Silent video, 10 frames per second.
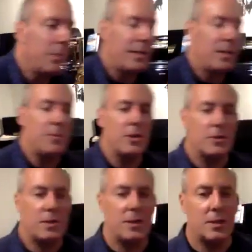keeping your
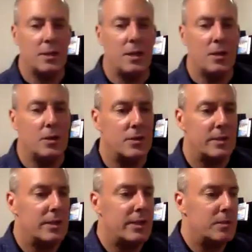tongue low,
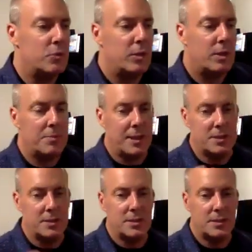you get a more
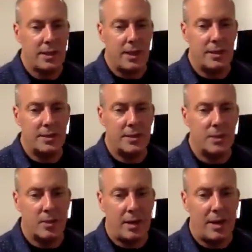homogeneous sound and you
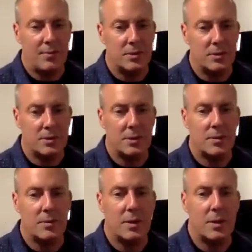don't have those
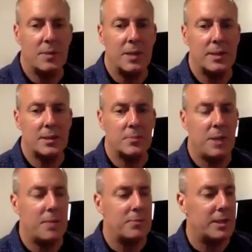harmonics
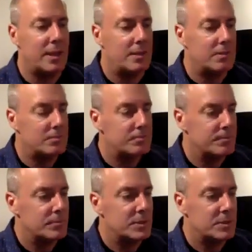popping out.
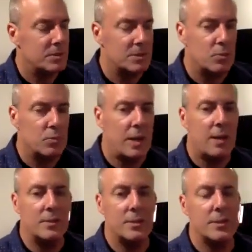So it's a
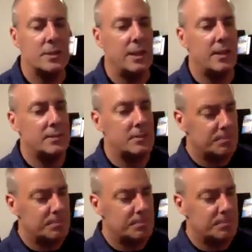rounder sound.